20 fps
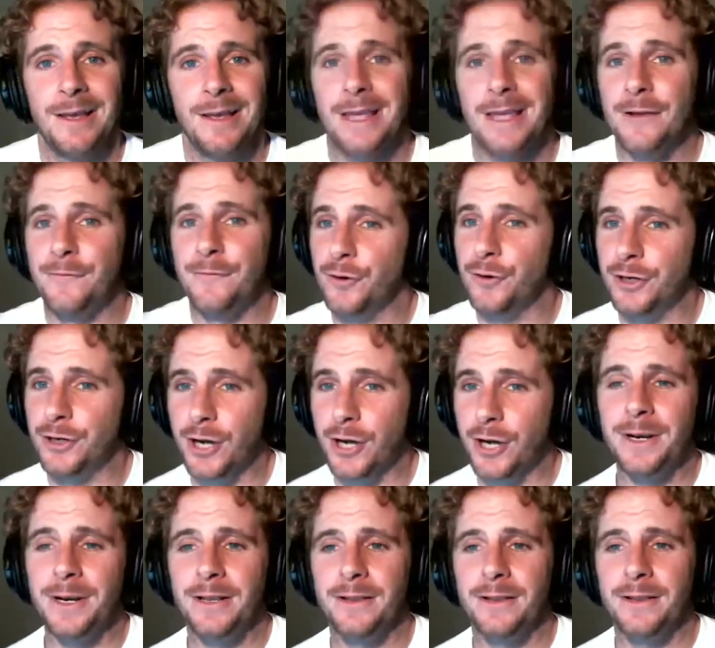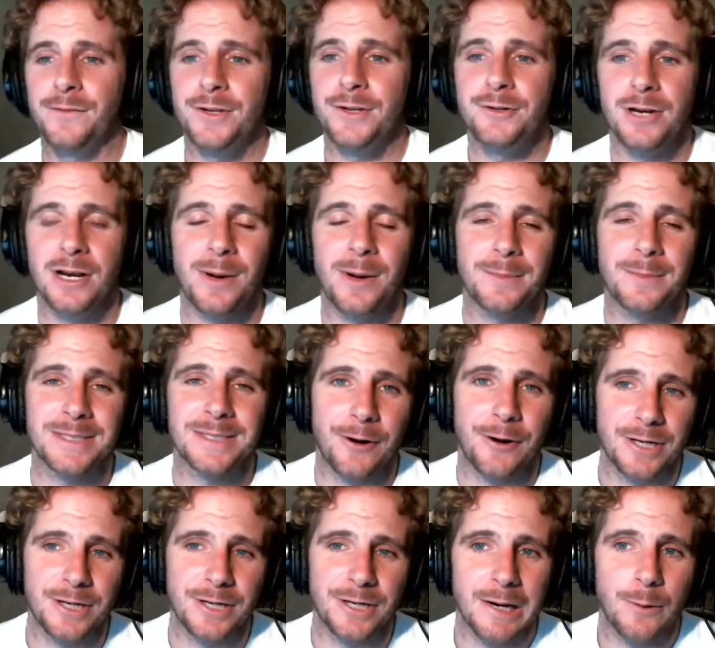If you're coming to live the dream, I'm
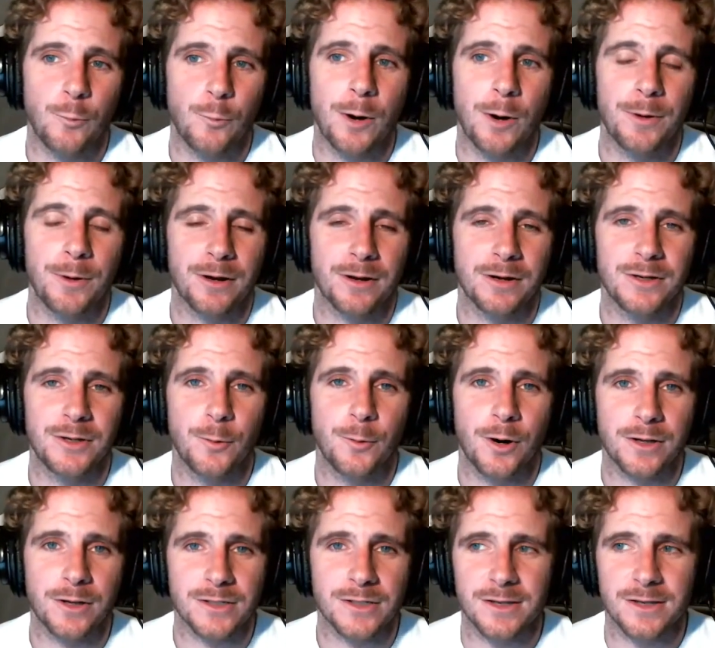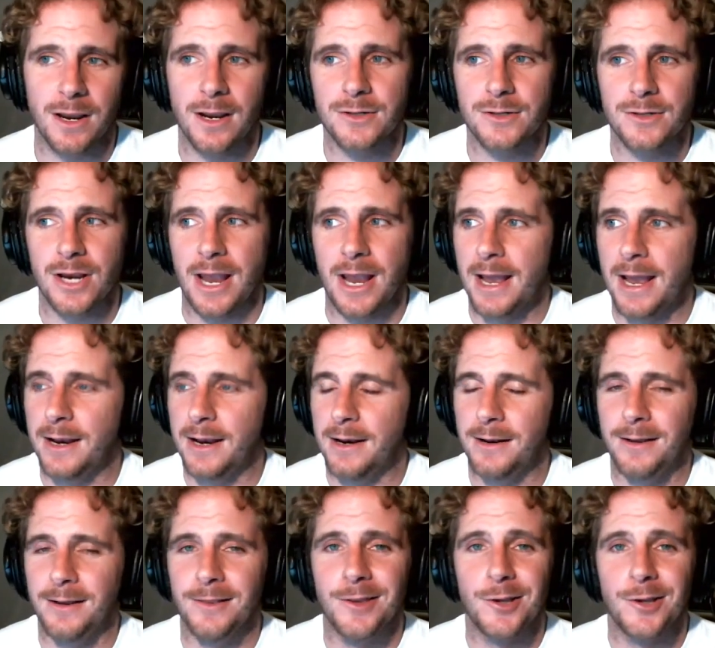telling you what we're going to do on stage
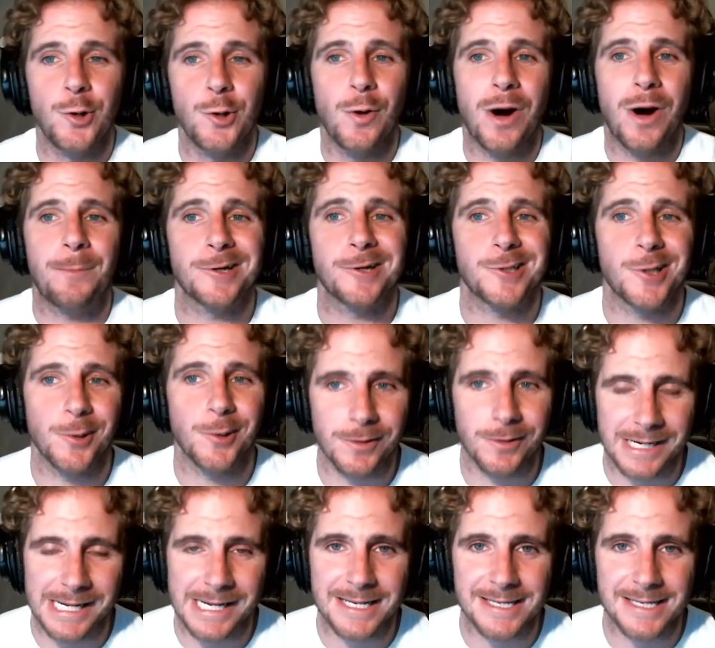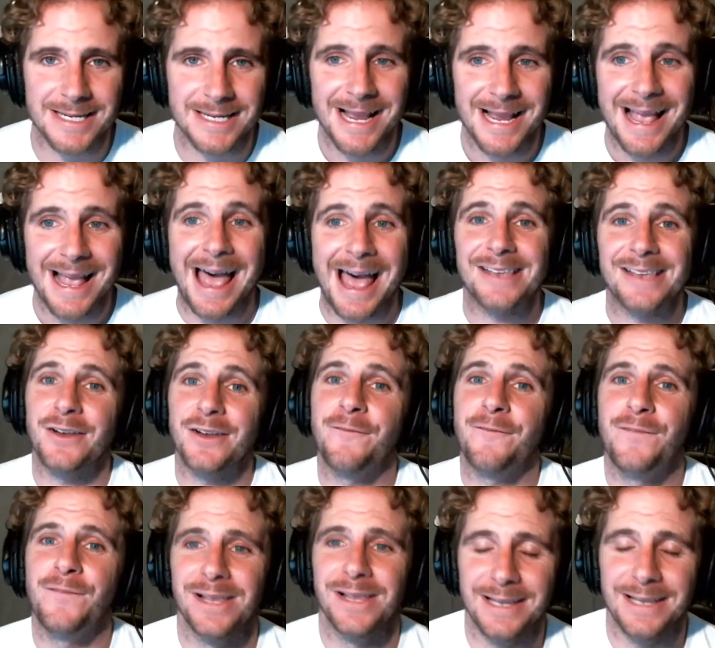and the new opportunities as an
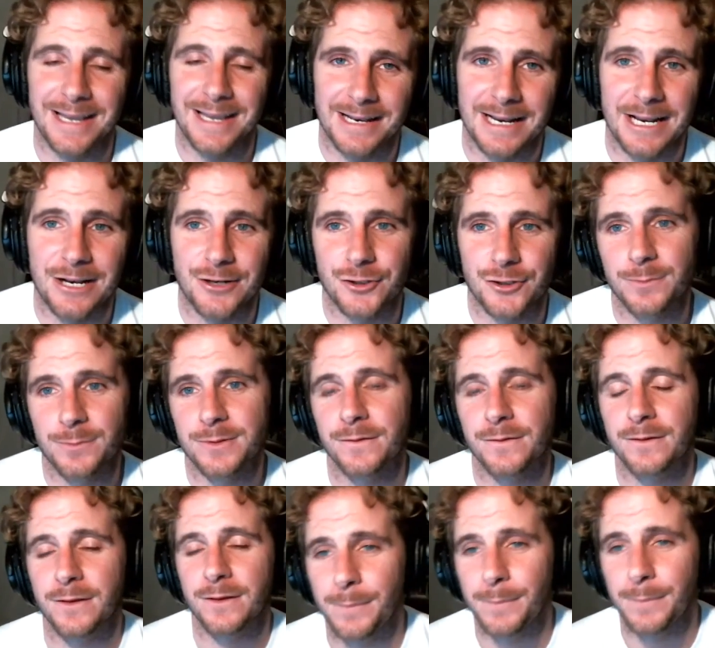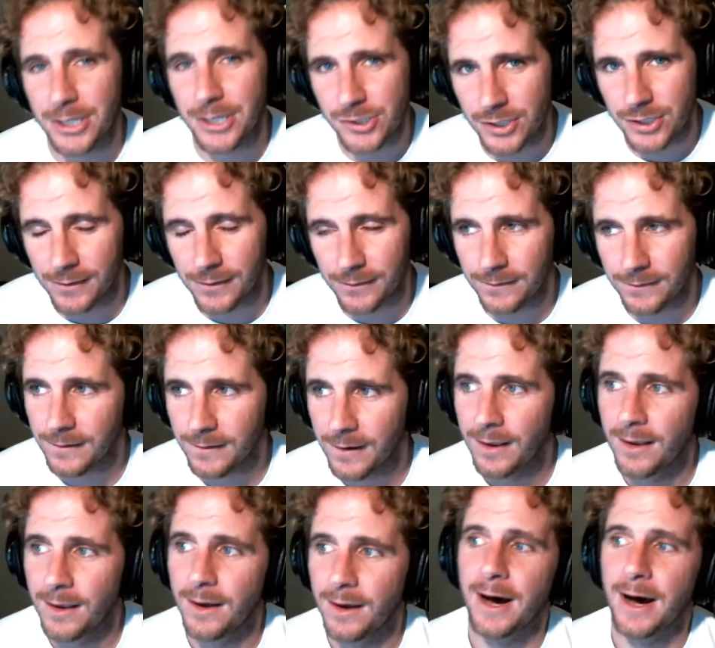affiliate in terms of commissions.